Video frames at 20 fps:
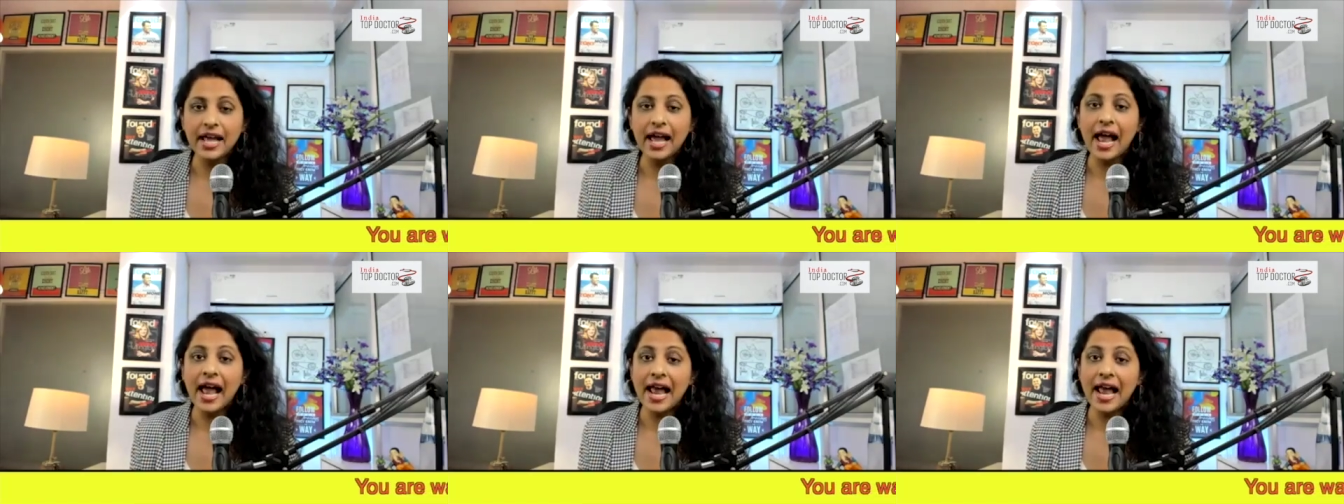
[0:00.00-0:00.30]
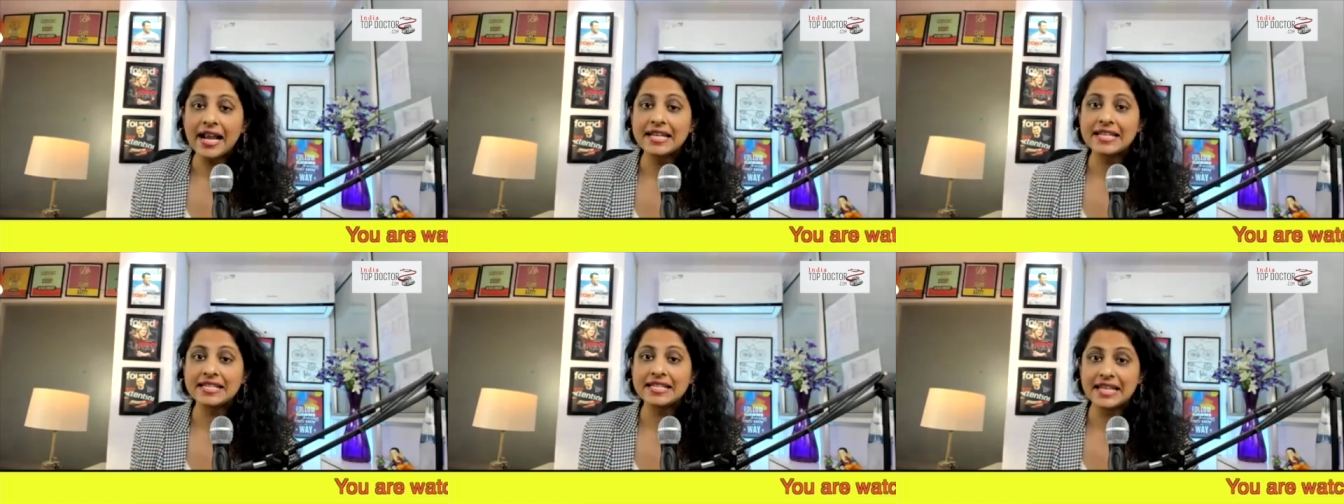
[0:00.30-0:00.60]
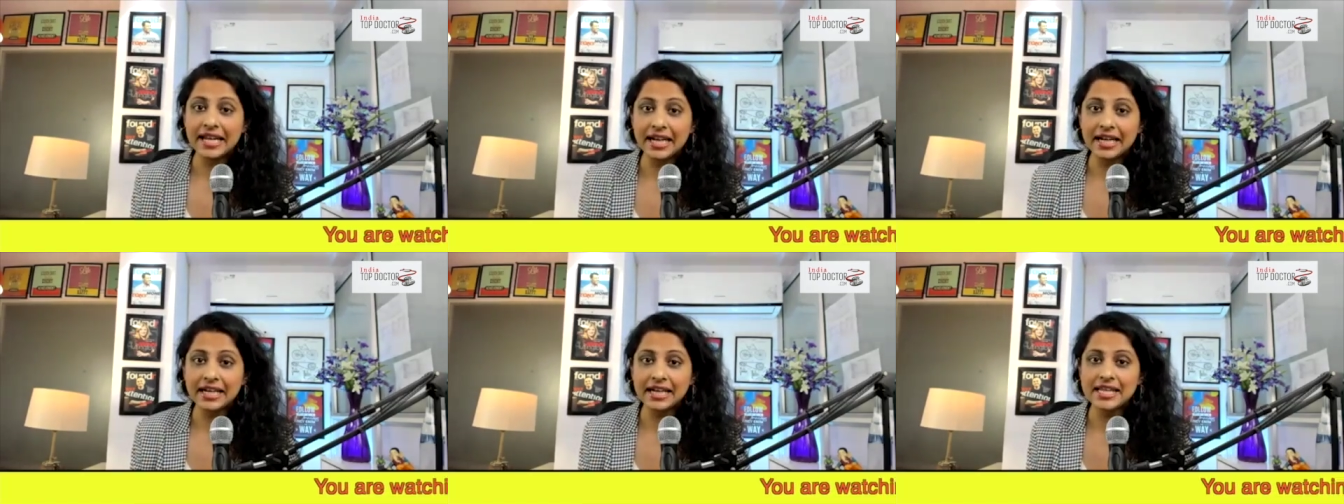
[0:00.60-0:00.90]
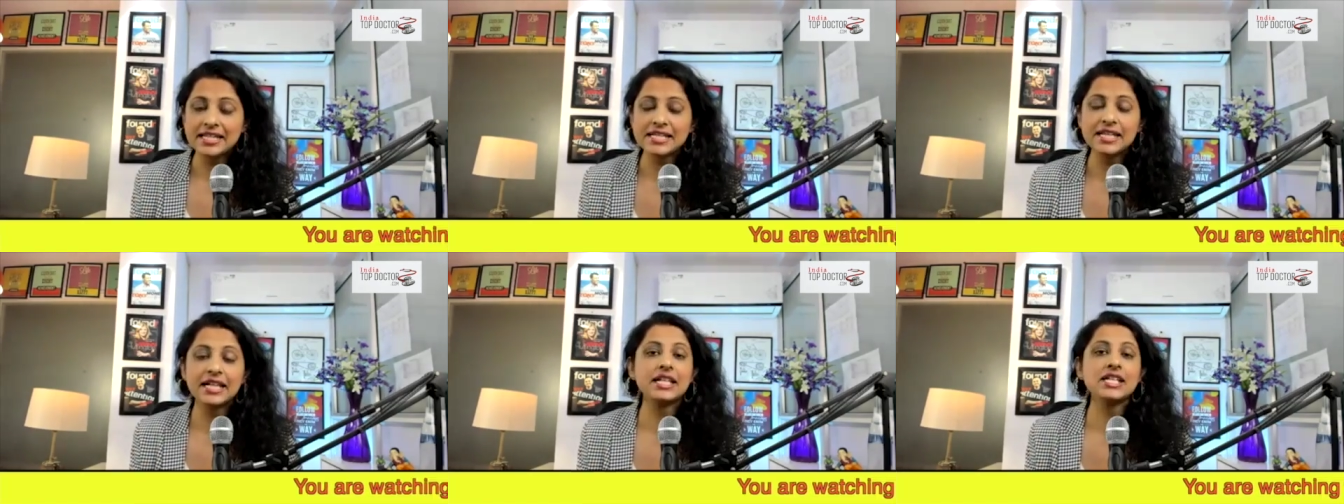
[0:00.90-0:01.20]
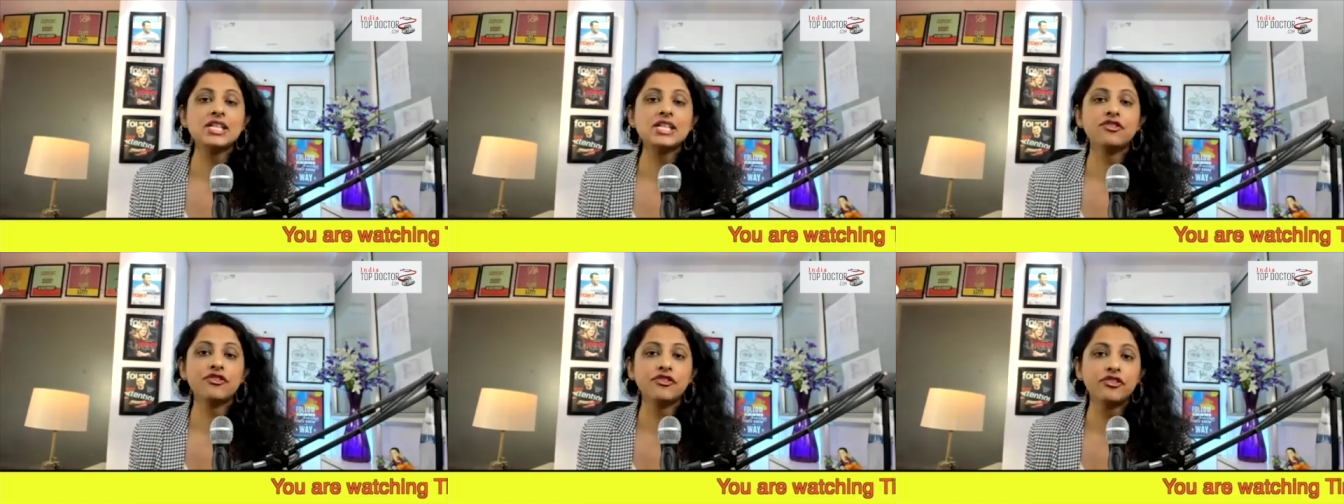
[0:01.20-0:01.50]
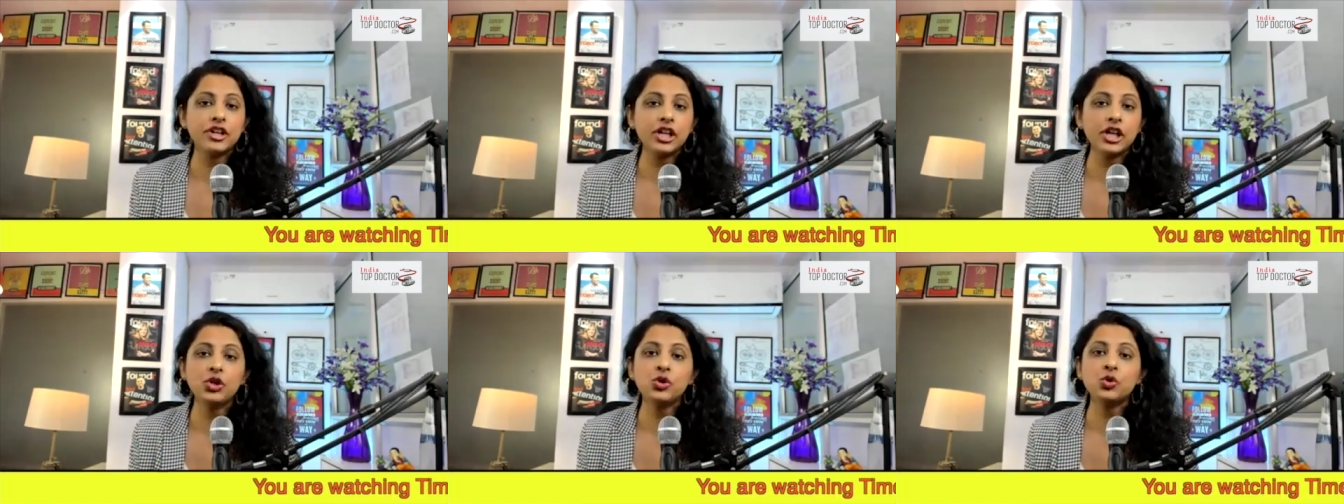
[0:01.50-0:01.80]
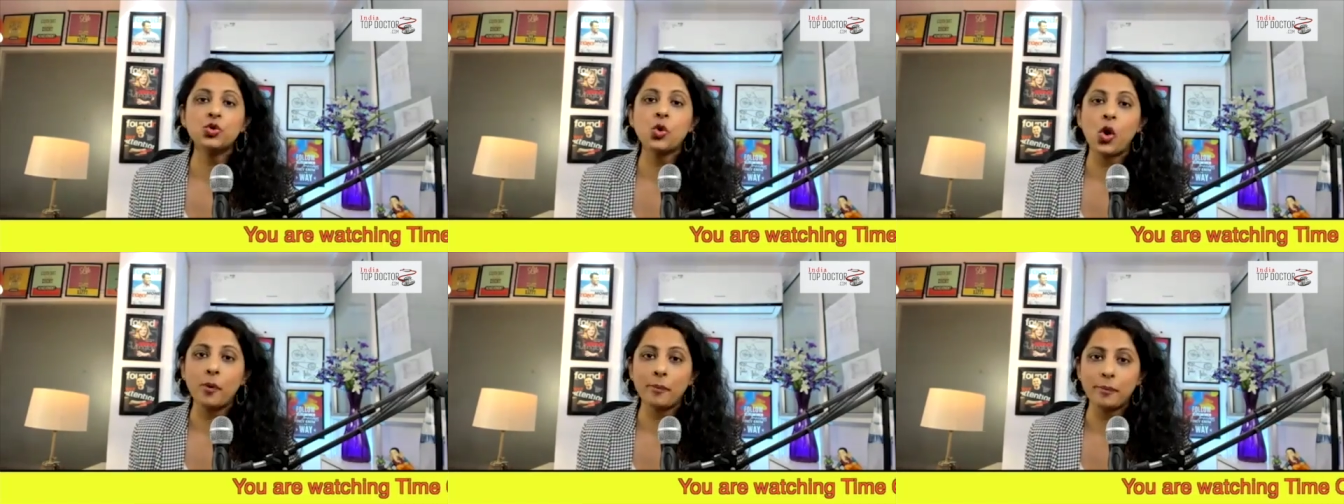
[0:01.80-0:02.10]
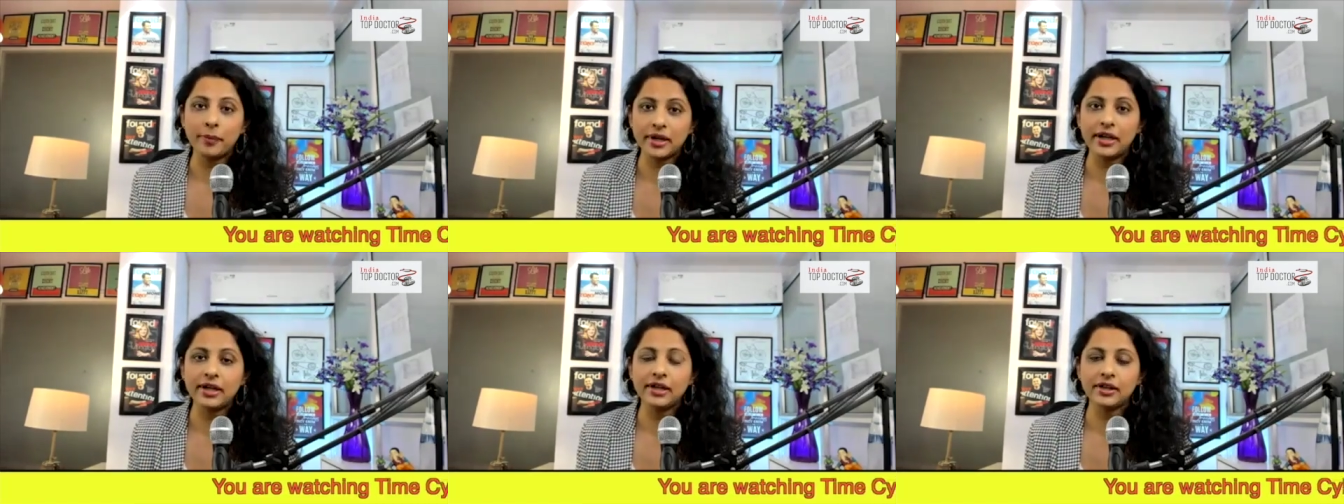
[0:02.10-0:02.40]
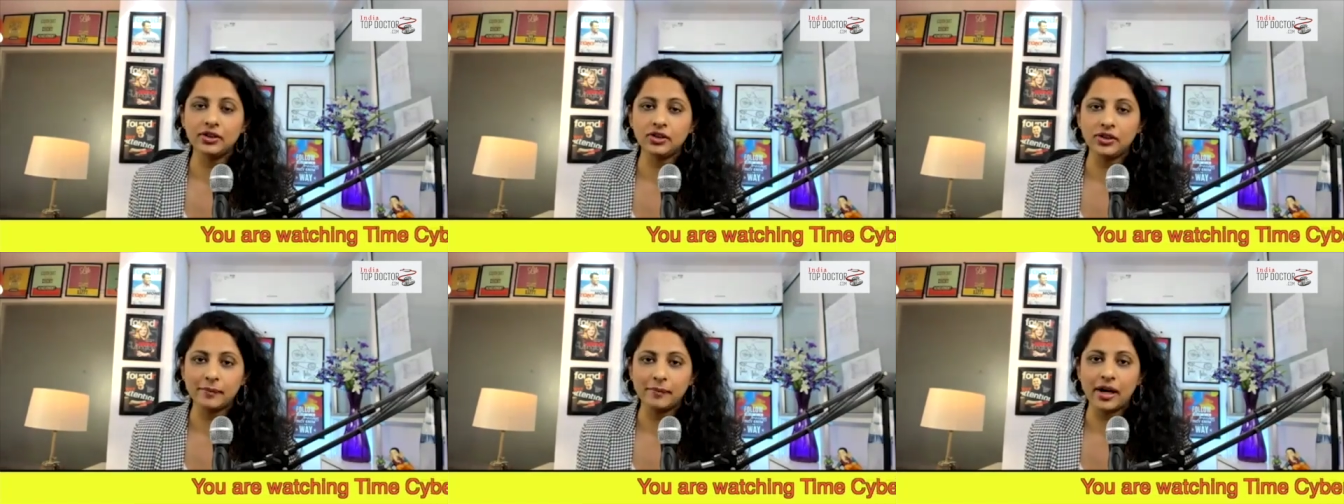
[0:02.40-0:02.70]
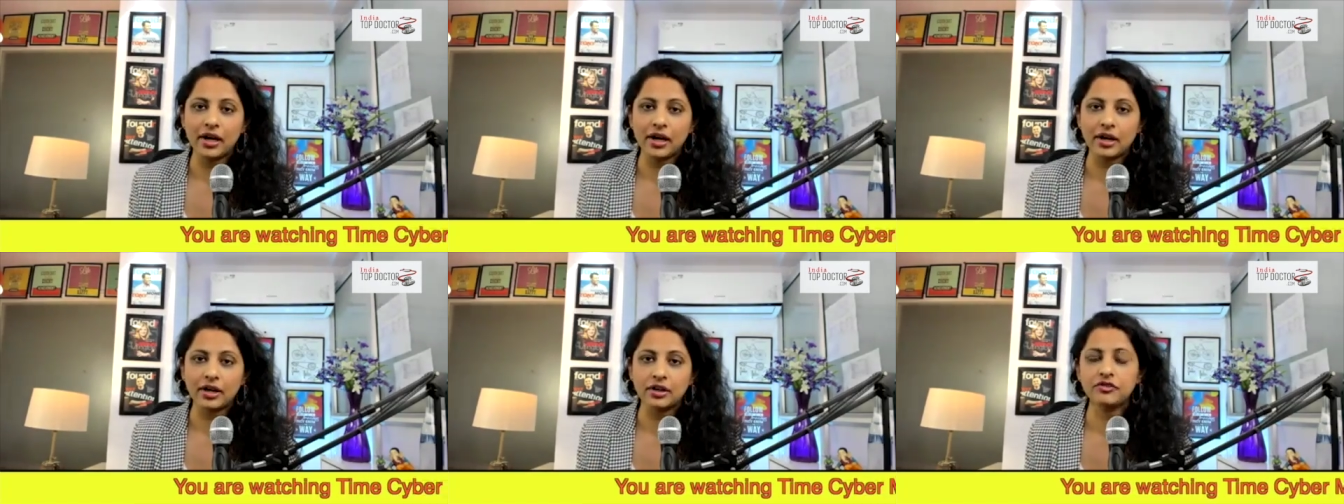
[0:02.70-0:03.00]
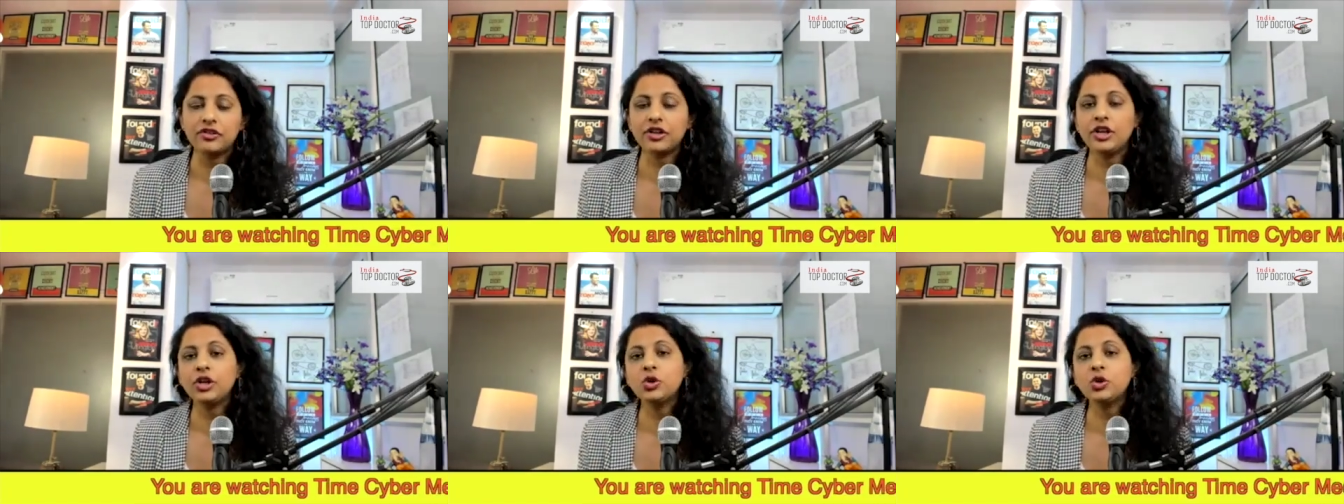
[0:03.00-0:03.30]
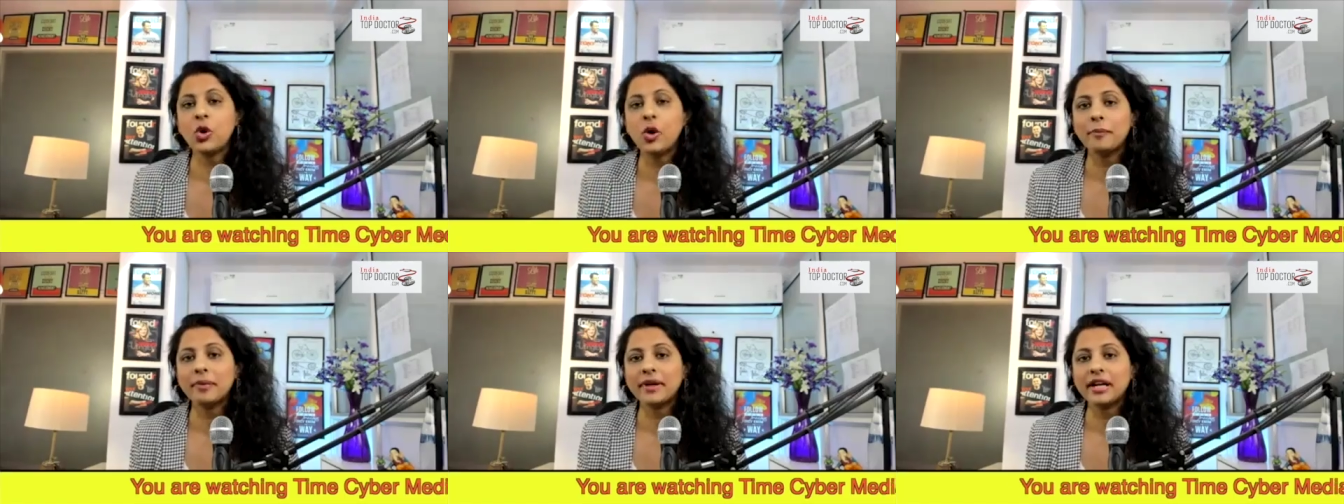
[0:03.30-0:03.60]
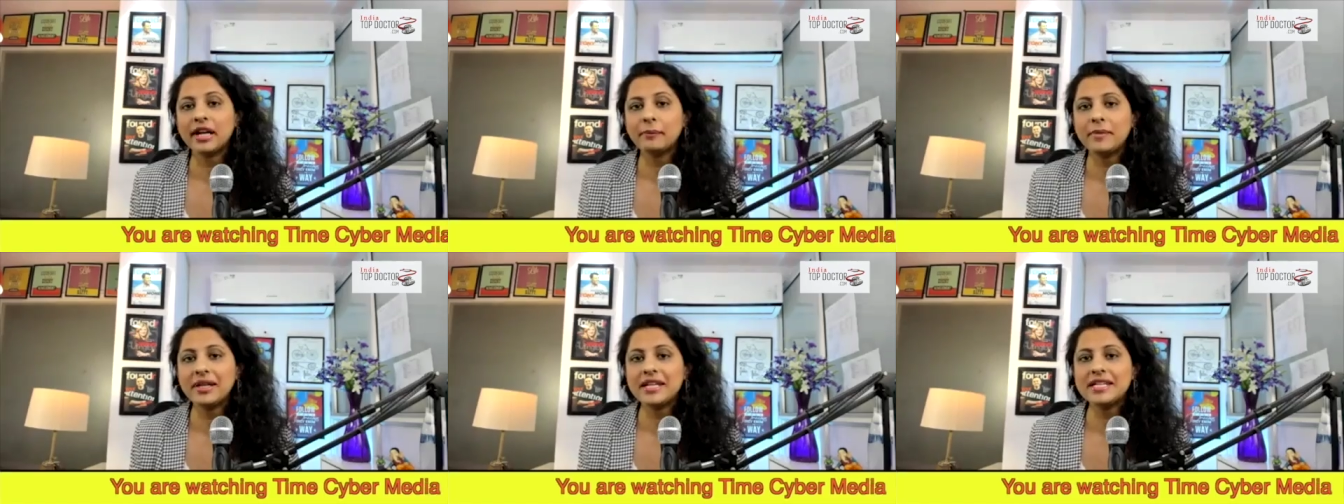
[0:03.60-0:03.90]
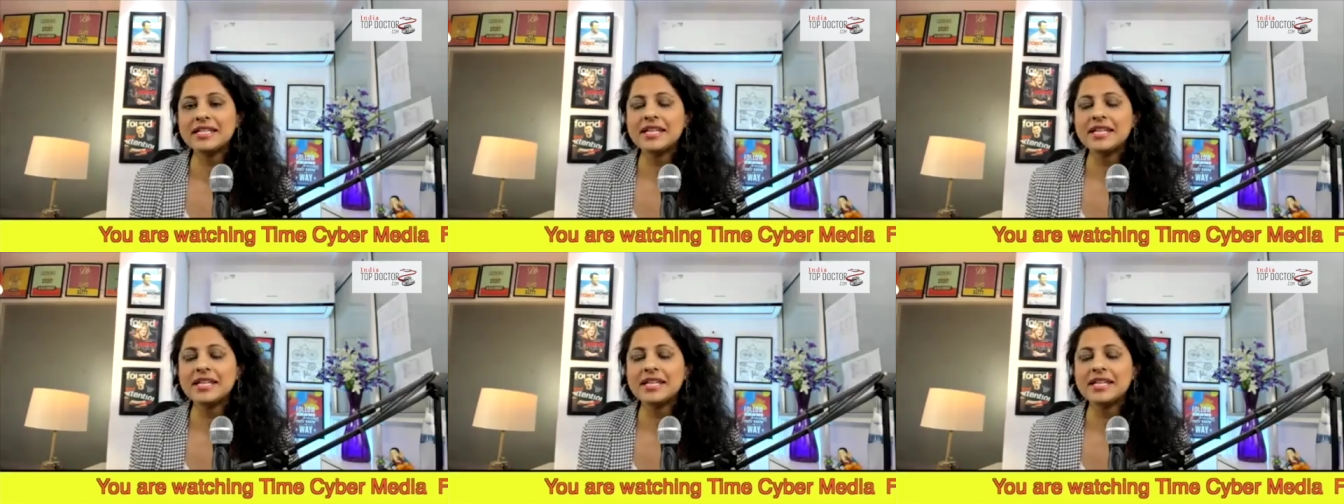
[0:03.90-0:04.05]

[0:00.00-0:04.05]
And second is it is free to operate in the market. Free to operate means